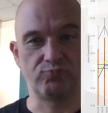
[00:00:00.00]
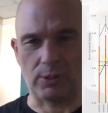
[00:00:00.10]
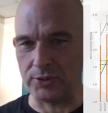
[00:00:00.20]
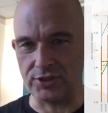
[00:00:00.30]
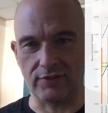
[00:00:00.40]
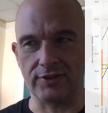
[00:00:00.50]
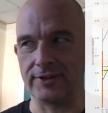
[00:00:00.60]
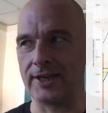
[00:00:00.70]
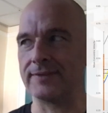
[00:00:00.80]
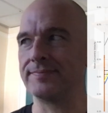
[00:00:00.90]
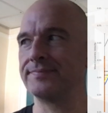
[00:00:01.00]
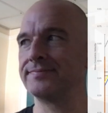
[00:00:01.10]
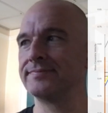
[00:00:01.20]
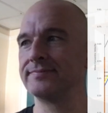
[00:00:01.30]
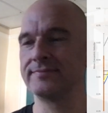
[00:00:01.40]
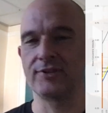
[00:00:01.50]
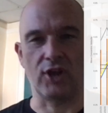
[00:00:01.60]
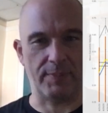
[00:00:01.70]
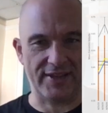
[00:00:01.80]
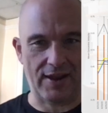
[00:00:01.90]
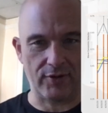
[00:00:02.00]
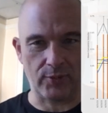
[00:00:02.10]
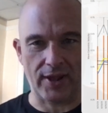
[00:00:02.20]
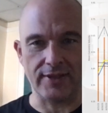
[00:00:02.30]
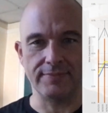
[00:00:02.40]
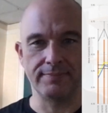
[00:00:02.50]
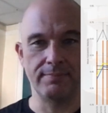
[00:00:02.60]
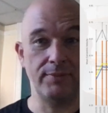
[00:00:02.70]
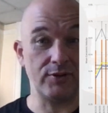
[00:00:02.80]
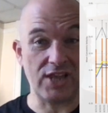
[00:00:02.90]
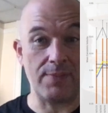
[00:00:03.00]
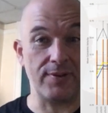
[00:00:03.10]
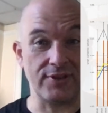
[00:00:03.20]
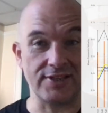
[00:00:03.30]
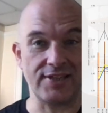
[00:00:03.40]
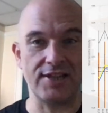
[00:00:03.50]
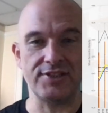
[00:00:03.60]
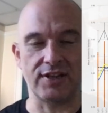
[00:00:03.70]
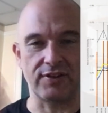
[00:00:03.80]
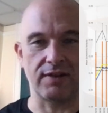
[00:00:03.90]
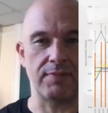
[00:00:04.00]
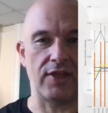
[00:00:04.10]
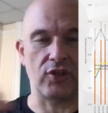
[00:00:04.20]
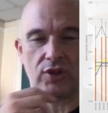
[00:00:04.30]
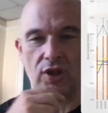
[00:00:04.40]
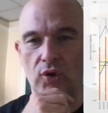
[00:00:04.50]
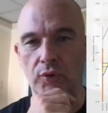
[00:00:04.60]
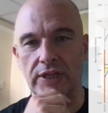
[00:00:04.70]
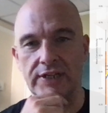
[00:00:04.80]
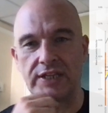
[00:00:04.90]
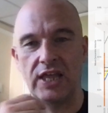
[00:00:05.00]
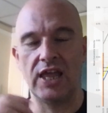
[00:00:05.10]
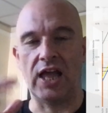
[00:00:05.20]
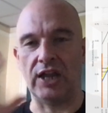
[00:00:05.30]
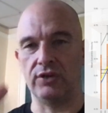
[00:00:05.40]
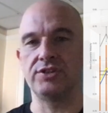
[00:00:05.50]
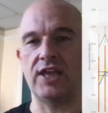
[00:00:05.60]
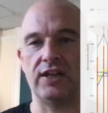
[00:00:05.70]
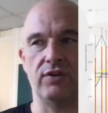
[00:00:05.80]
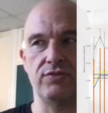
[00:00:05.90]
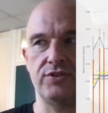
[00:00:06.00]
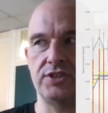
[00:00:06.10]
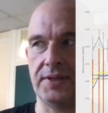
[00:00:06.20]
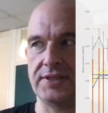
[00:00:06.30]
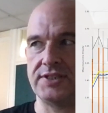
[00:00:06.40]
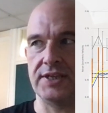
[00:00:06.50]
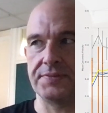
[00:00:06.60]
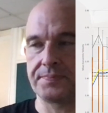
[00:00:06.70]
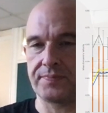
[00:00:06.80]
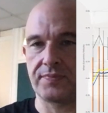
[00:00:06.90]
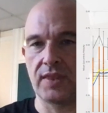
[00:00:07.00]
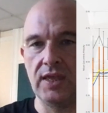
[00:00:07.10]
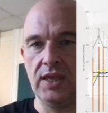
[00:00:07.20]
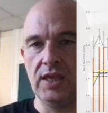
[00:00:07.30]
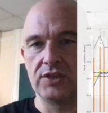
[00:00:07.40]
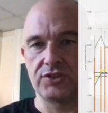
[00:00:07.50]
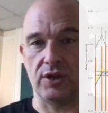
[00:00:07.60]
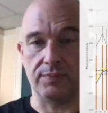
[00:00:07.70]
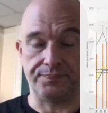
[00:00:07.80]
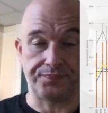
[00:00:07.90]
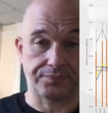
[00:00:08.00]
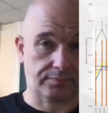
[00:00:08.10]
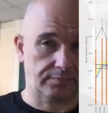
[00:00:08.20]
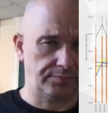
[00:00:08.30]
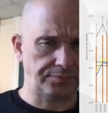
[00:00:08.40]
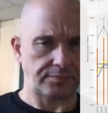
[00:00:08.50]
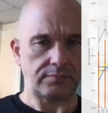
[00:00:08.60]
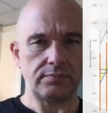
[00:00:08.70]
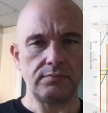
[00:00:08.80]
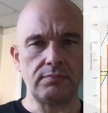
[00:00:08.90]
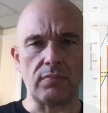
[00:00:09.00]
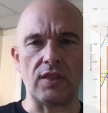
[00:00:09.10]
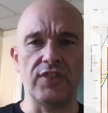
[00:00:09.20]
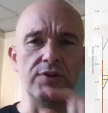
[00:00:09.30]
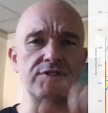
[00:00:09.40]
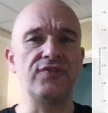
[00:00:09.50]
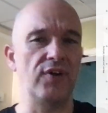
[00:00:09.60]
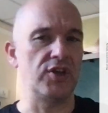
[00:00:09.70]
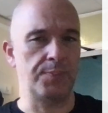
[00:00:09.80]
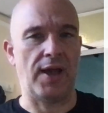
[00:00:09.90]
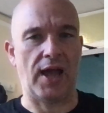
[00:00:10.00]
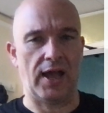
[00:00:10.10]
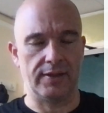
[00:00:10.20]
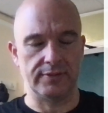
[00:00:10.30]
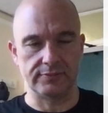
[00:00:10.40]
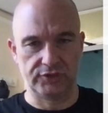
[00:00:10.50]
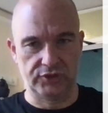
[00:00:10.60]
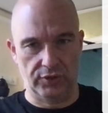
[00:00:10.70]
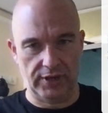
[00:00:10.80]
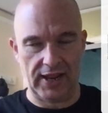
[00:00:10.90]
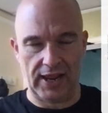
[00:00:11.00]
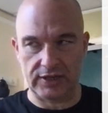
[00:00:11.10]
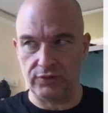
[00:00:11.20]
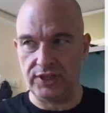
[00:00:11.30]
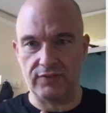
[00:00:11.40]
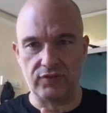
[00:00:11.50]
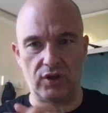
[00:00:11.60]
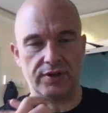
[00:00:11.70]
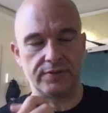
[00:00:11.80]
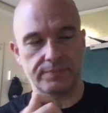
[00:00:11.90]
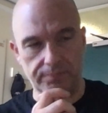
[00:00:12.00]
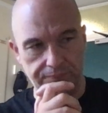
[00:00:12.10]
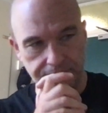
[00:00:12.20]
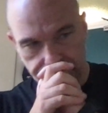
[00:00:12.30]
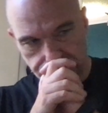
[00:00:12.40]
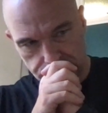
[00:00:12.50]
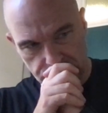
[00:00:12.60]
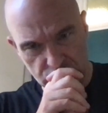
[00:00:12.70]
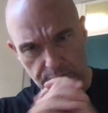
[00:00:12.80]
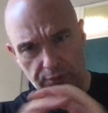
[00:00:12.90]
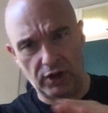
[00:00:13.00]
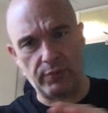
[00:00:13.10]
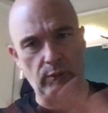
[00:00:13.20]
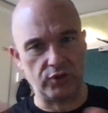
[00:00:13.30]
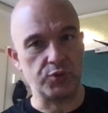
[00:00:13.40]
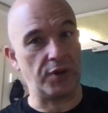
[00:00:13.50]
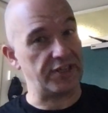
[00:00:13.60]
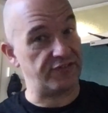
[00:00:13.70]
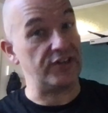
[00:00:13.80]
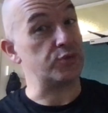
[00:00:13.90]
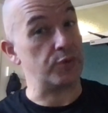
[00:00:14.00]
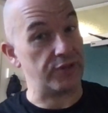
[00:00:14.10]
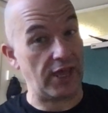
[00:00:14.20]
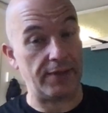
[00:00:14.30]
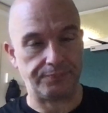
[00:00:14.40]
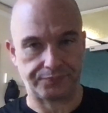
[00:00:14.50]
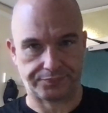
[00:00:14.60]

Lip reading: Probably shouldn't have done that. Got a bit carried away, but I was happy and excited. I'd met the goal. I'd done 10 at 120. So that was the first part done. I don't think I've gotten to a point where 120 is finished with yet.